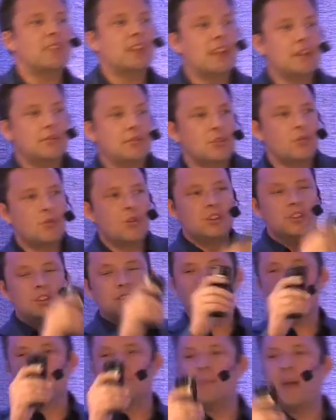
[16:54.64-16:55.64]
if you
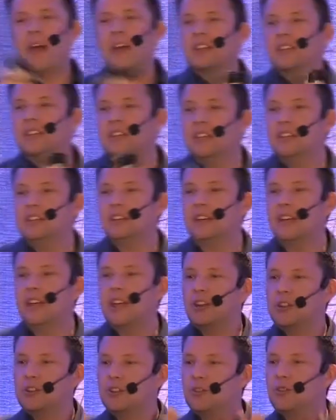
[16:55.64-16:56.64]
wanted to match these and
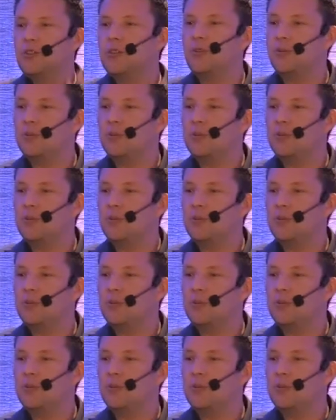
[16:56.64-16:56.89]
get a true